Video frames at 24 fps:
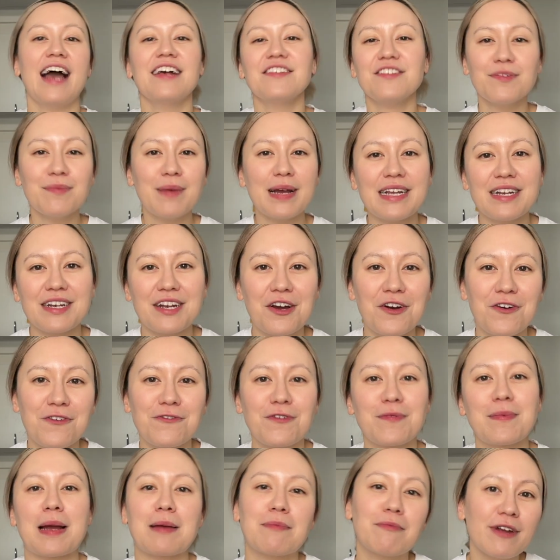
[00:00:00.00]
As you might know
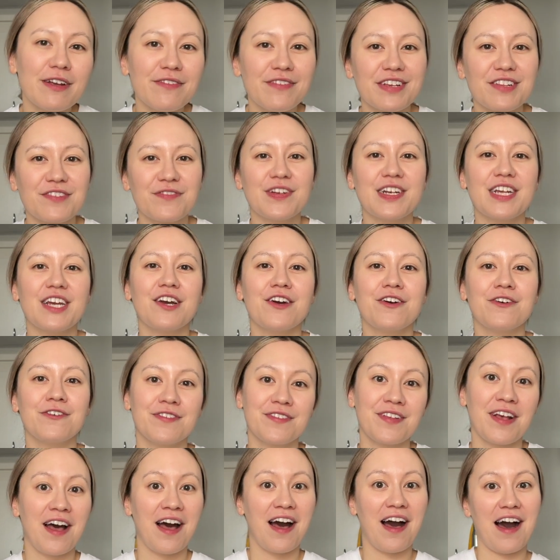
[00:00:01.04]
from my previous
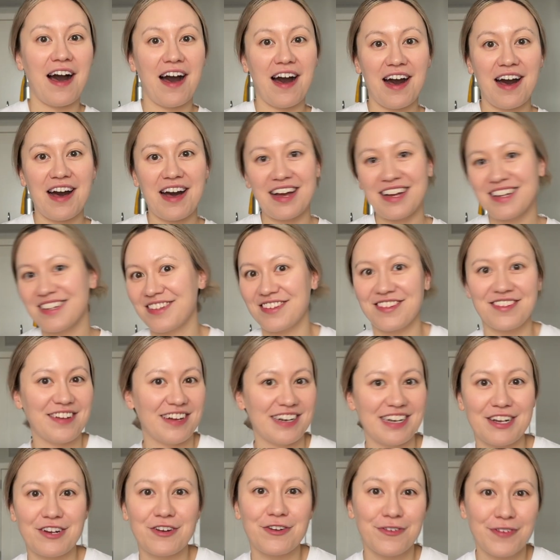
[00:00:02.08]
videos, I
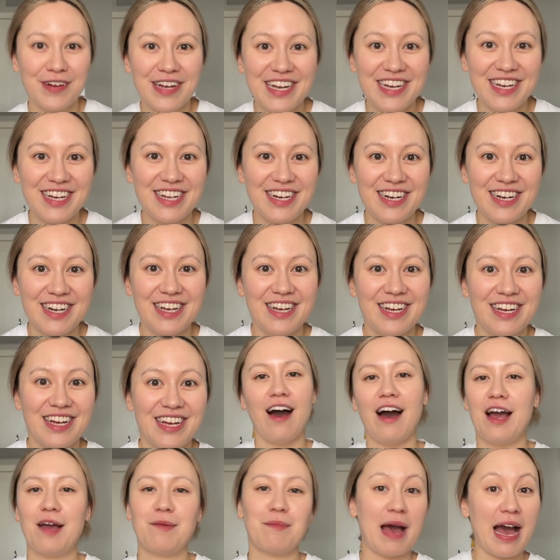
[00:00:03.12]
study Korean.
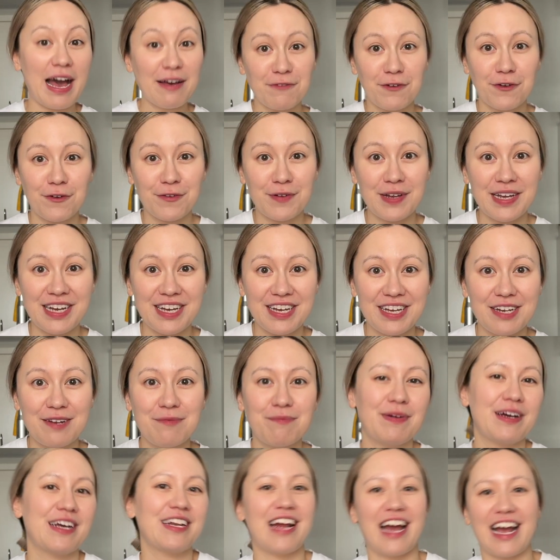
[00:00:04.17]
I'm half Korean,
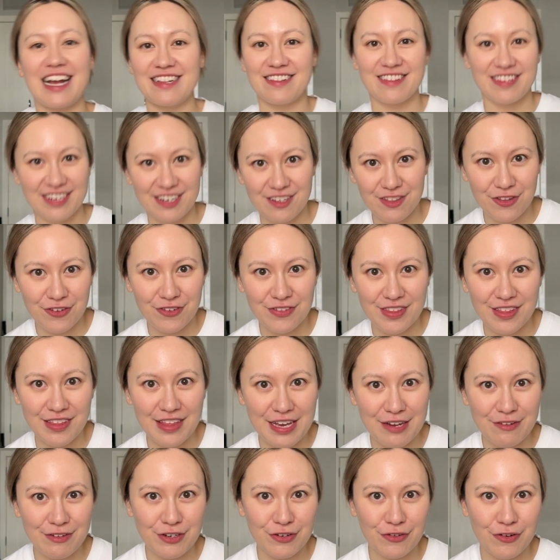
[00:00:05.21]
but I didn't learn the
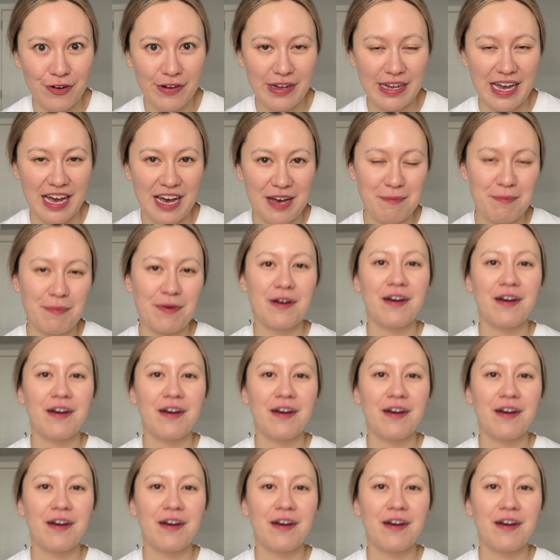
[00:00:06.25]
language growing up.